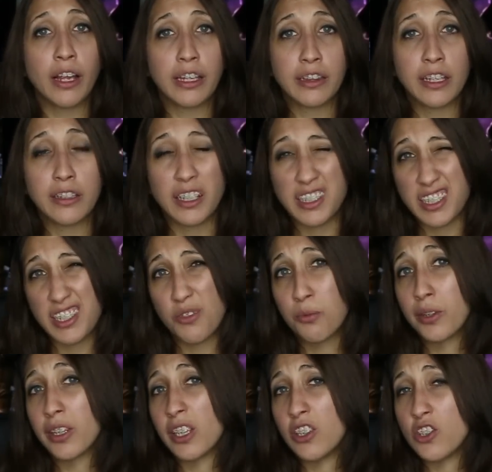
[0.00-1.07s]
I think they did a
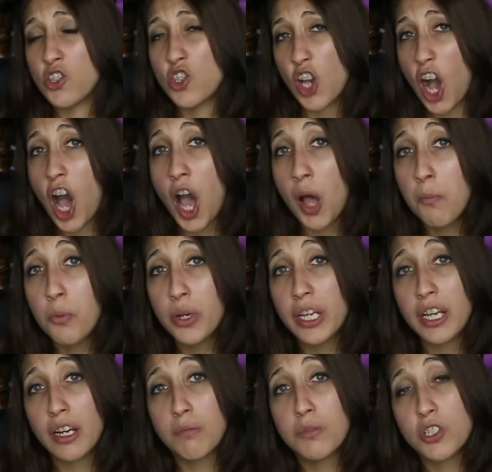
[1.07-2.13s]
really good job when
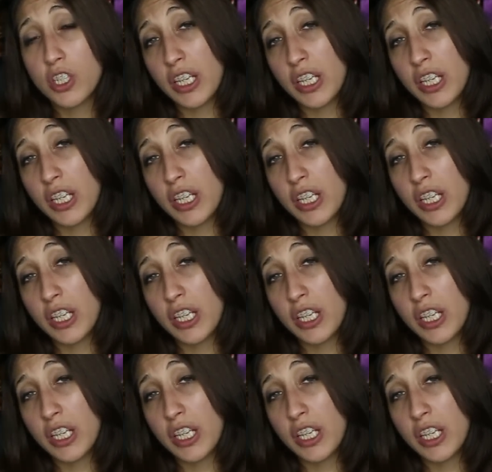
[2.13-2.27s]
it comes